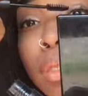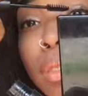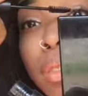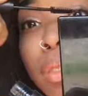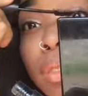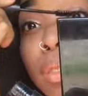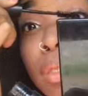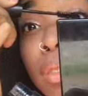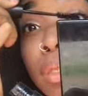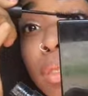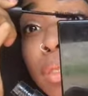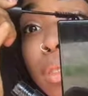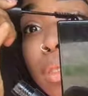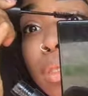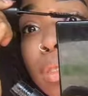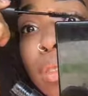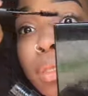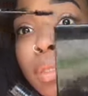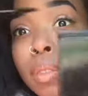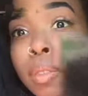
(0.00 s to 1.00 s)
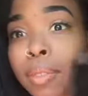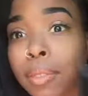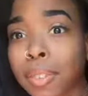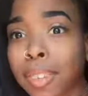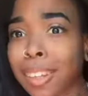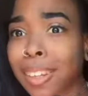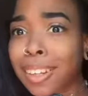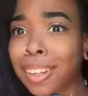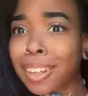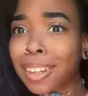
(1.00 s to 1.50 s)

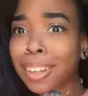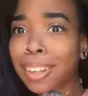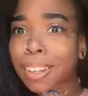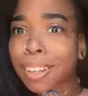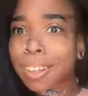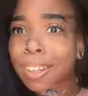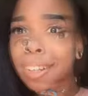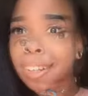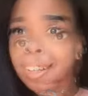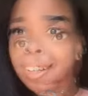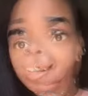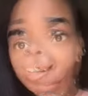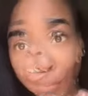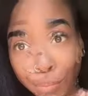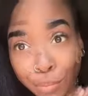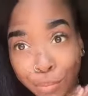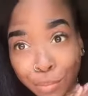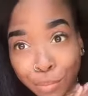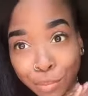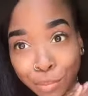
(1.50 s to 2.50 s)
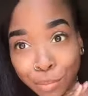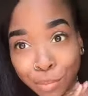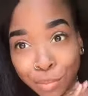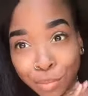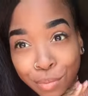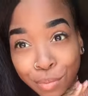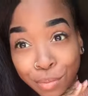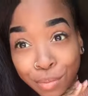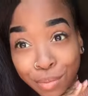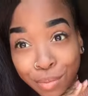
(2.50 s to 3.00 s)

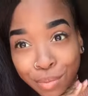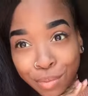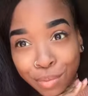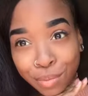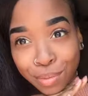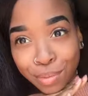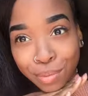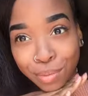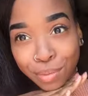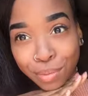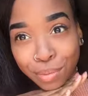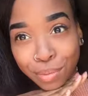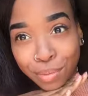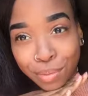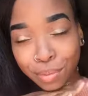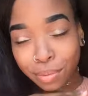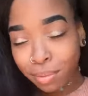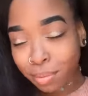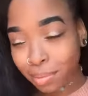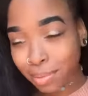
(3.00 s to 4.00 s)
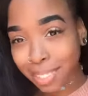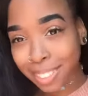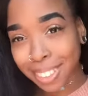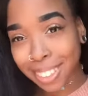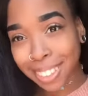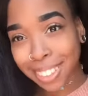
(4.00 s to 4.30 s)
No one is speaking in this clip.